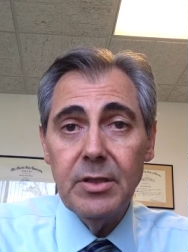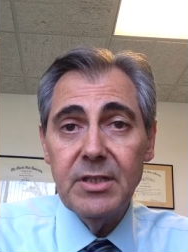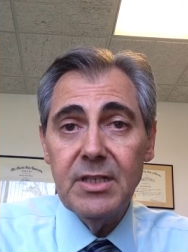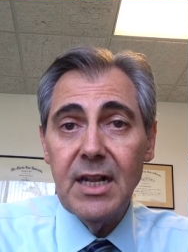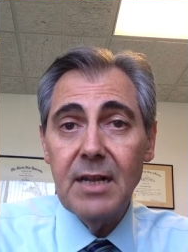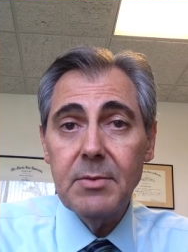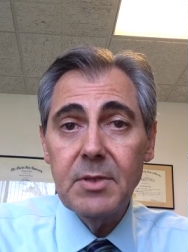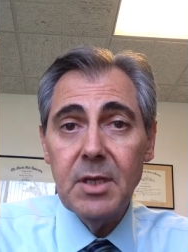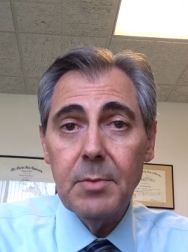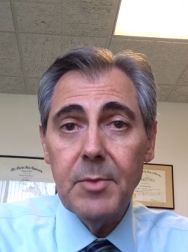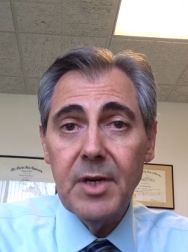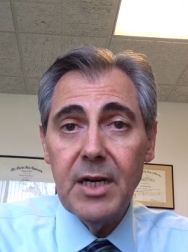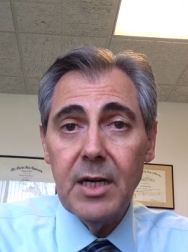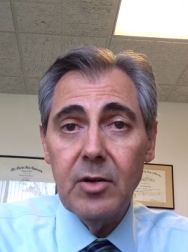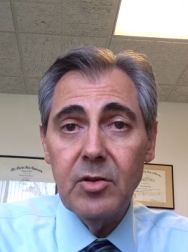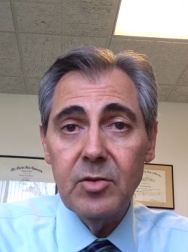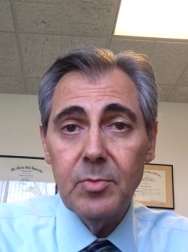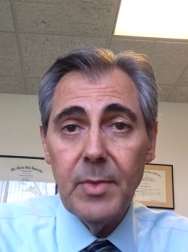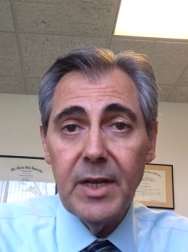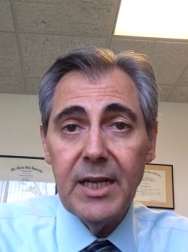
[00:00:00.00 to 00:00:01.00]
It's not somebody
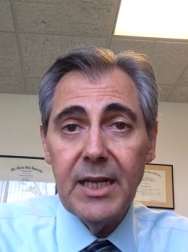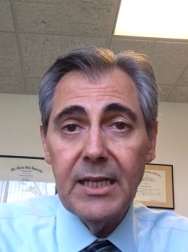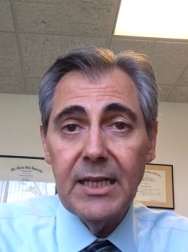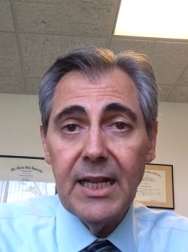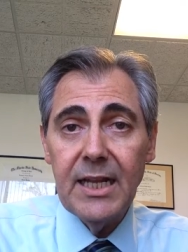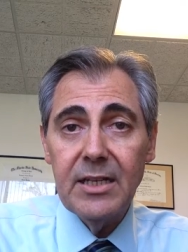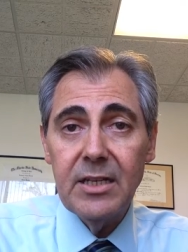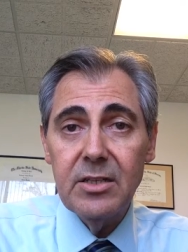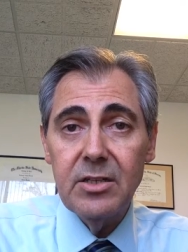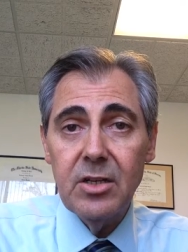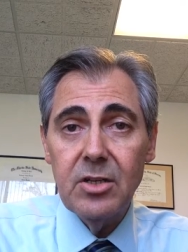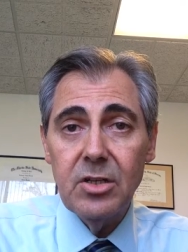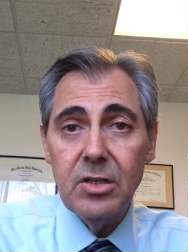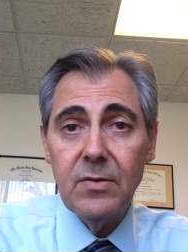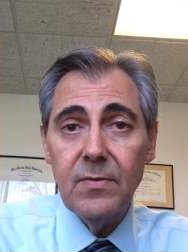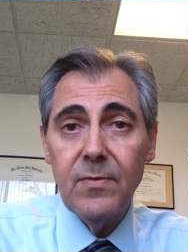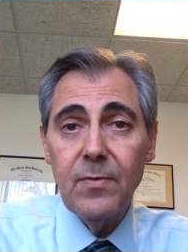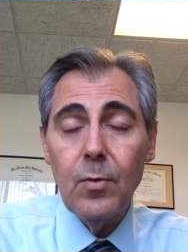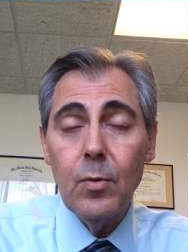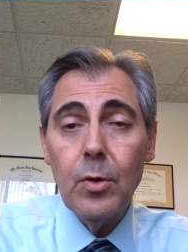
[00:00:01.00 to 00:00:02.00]
else making that
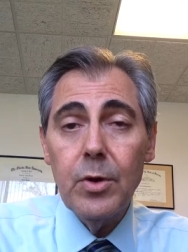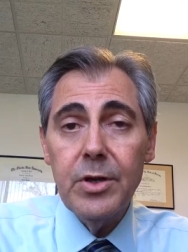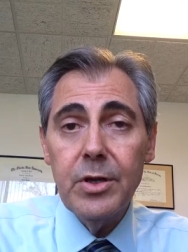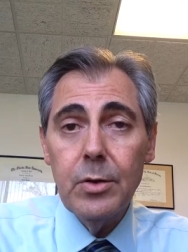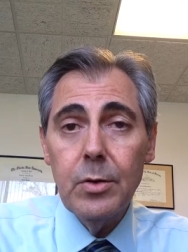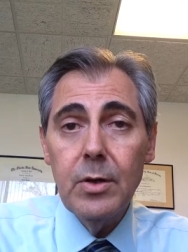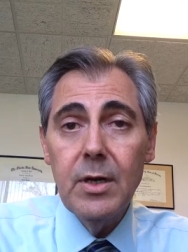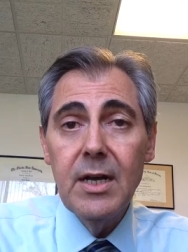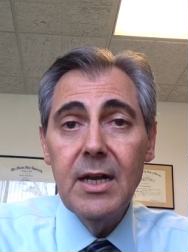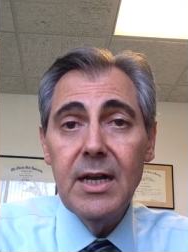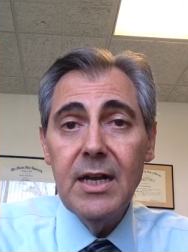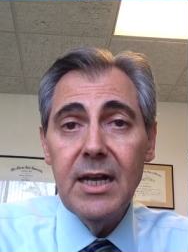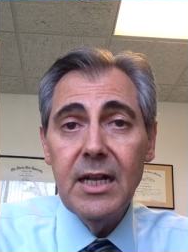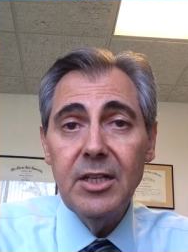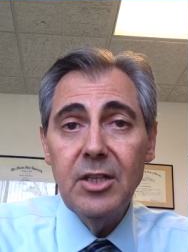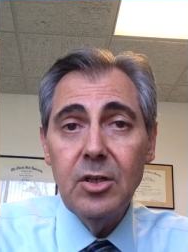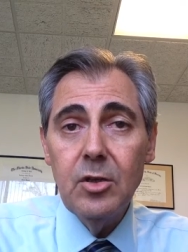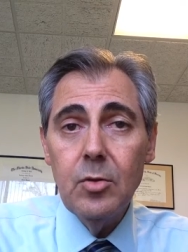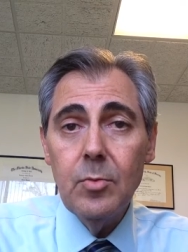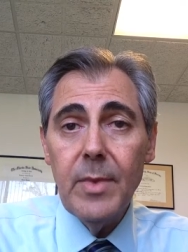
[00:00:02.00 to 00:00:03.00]
decision for you,
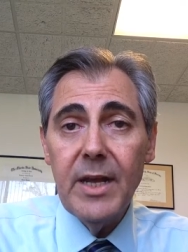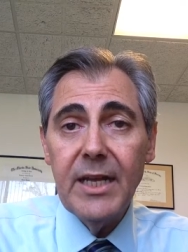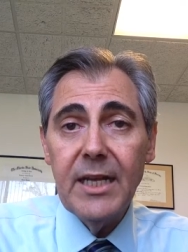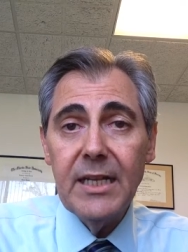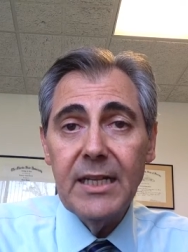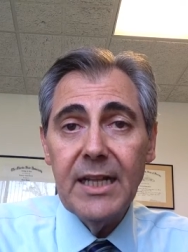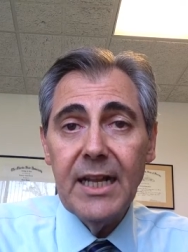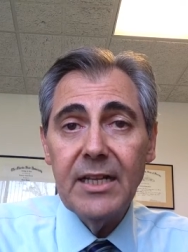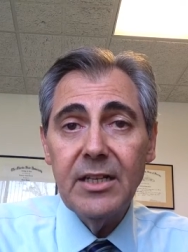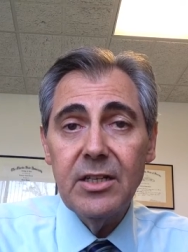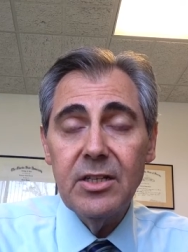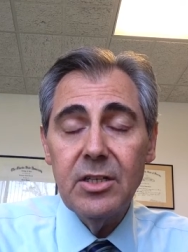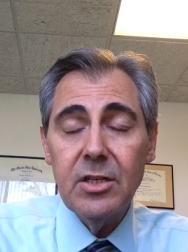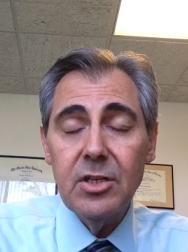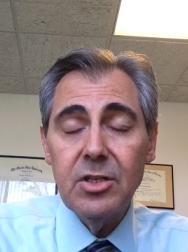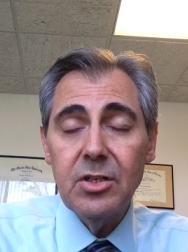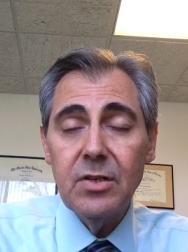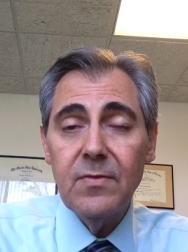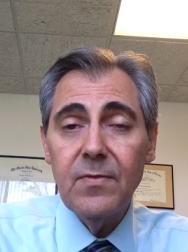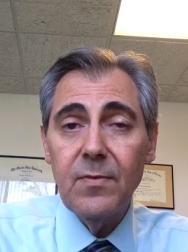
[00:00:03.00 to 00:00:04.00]
it's you making that
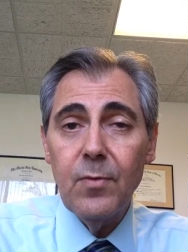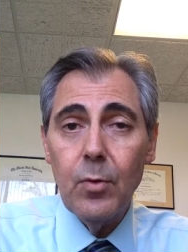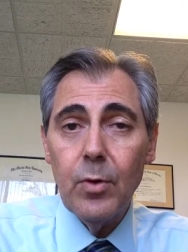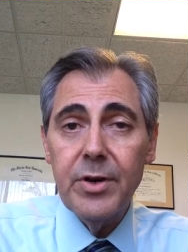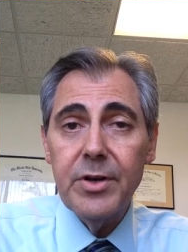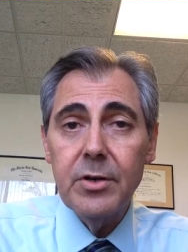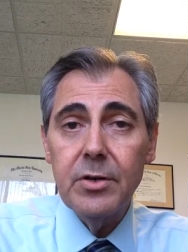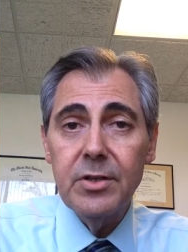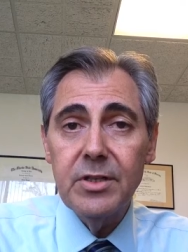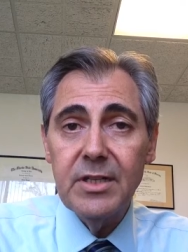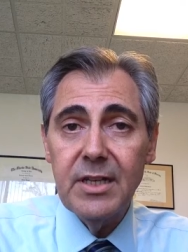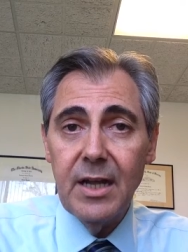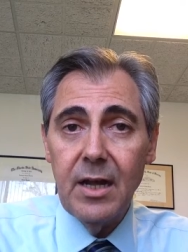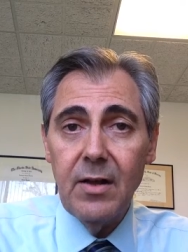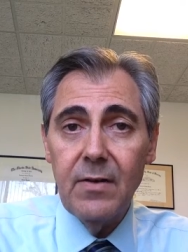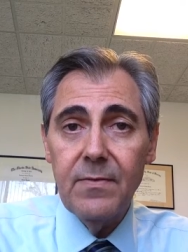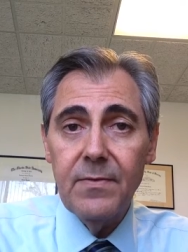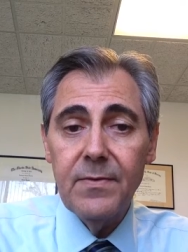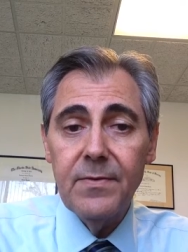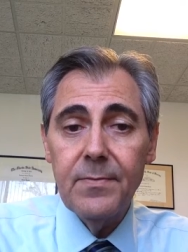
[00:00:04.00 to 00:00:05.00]
decision for
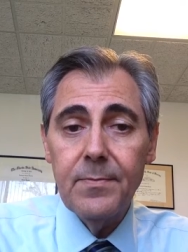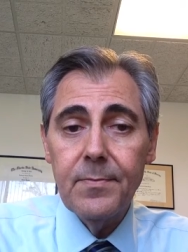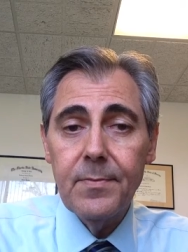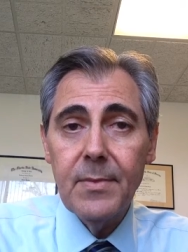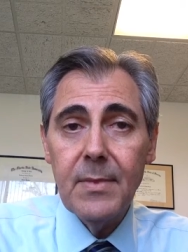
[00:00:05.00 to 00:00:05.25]
yourself.